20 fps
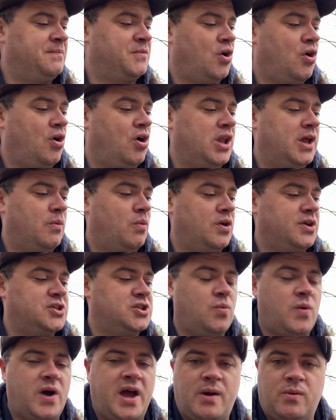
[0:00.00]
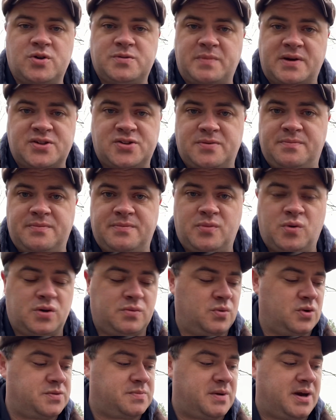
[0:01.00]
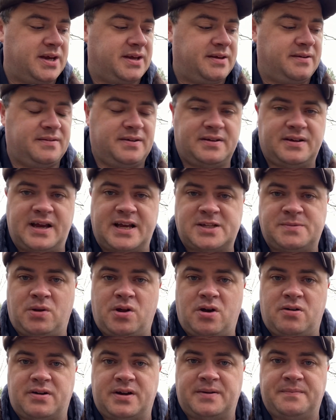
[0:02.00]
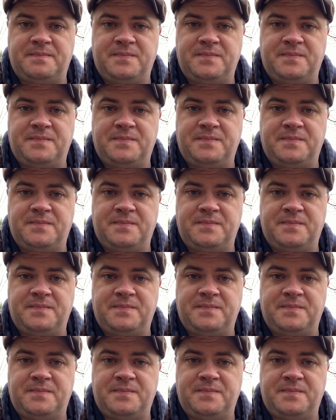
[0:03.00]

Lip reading: all I wanted to wear was my Explorer.